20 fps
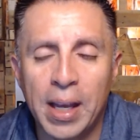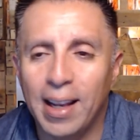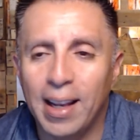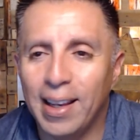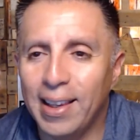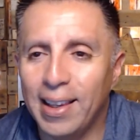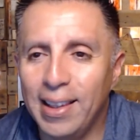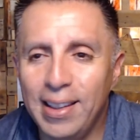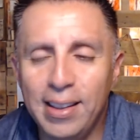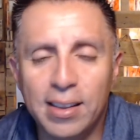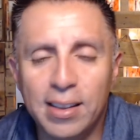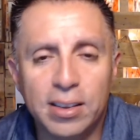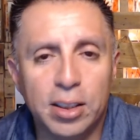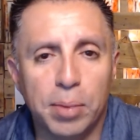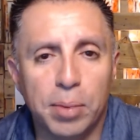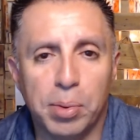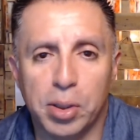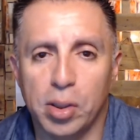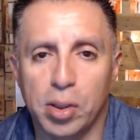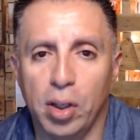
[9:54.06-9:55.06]

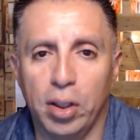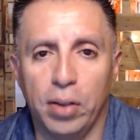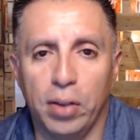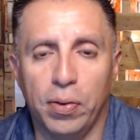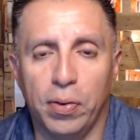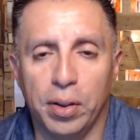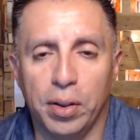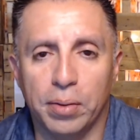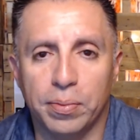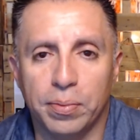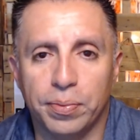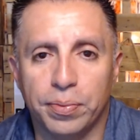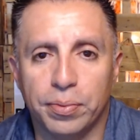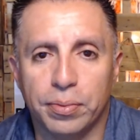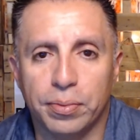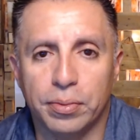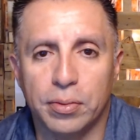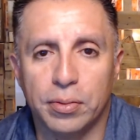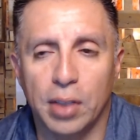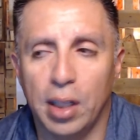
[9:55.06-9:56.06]
Leadership is no different.
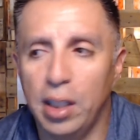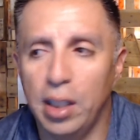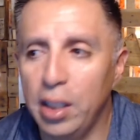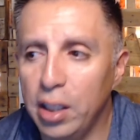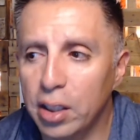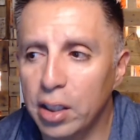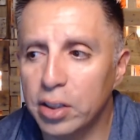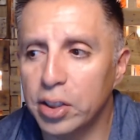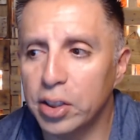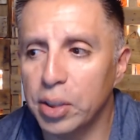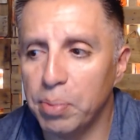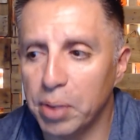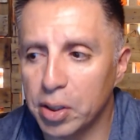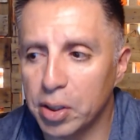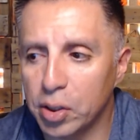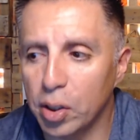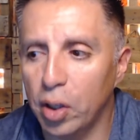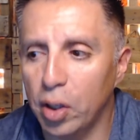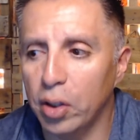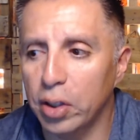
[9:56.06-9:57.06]
Leadership
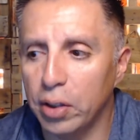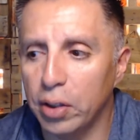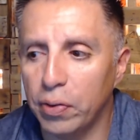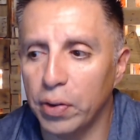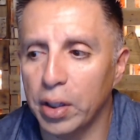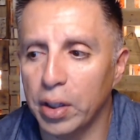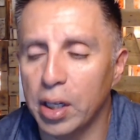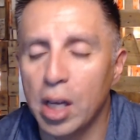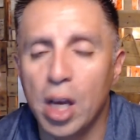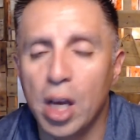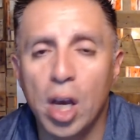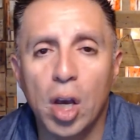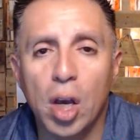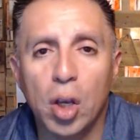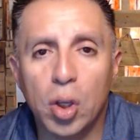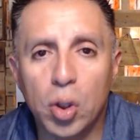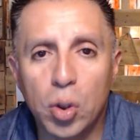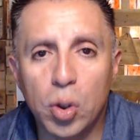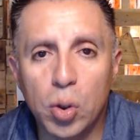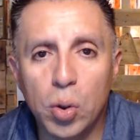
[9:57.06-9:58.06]
is no different.
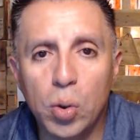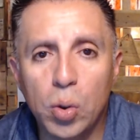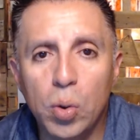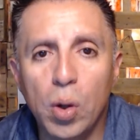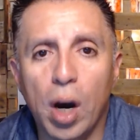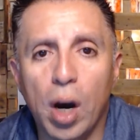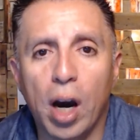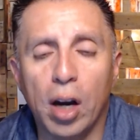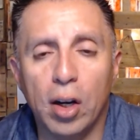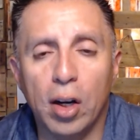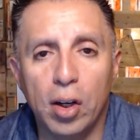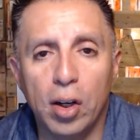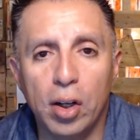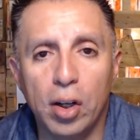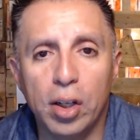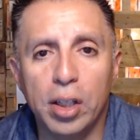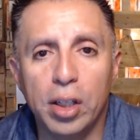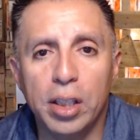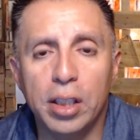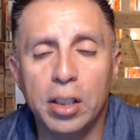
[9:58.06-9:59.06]
You are
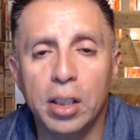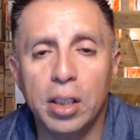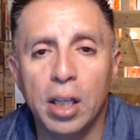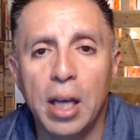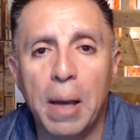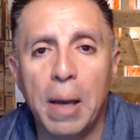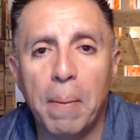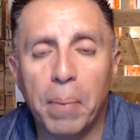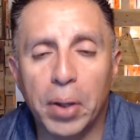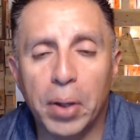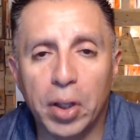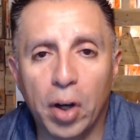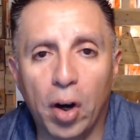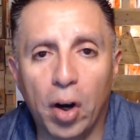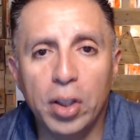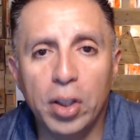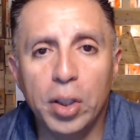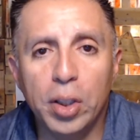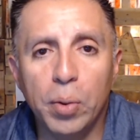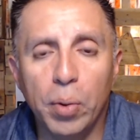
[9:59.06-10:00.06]
learning, but the
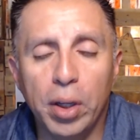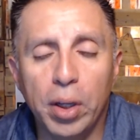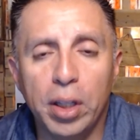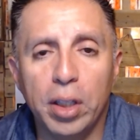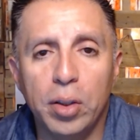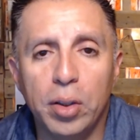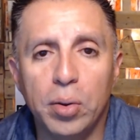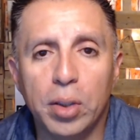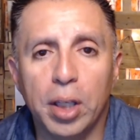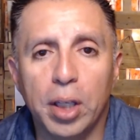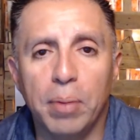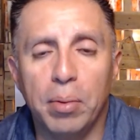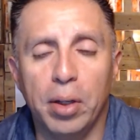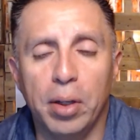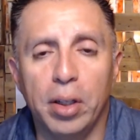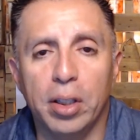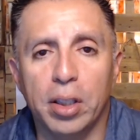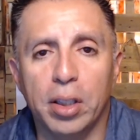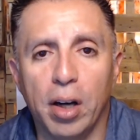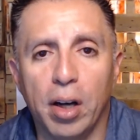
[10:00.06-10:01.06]
only way that you keep
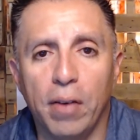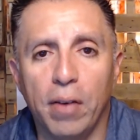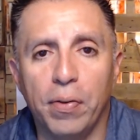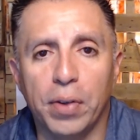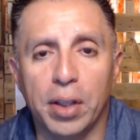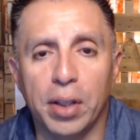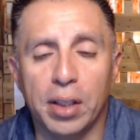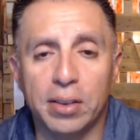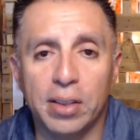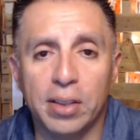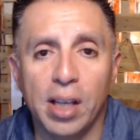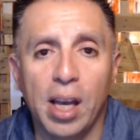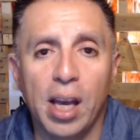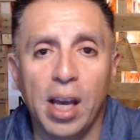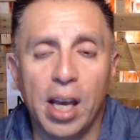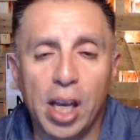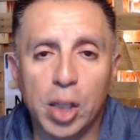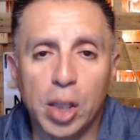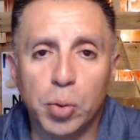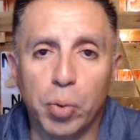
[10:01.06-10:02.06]
learning confidence
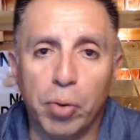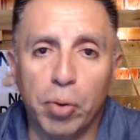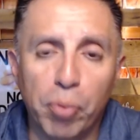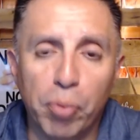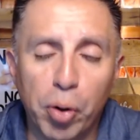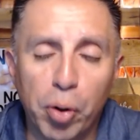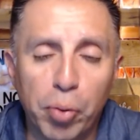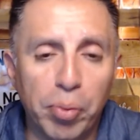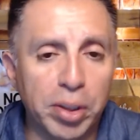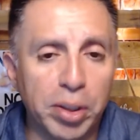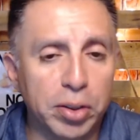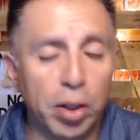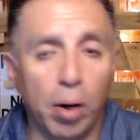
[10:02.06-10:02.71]
is with movement.